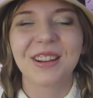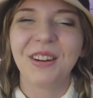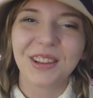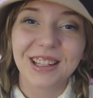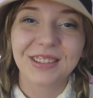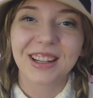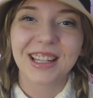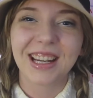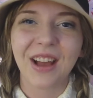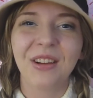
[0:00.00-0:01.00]
totally
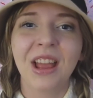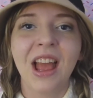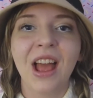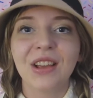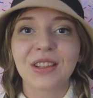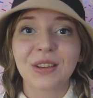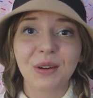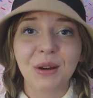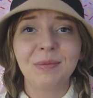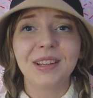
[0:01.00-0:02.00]
running out, so I'm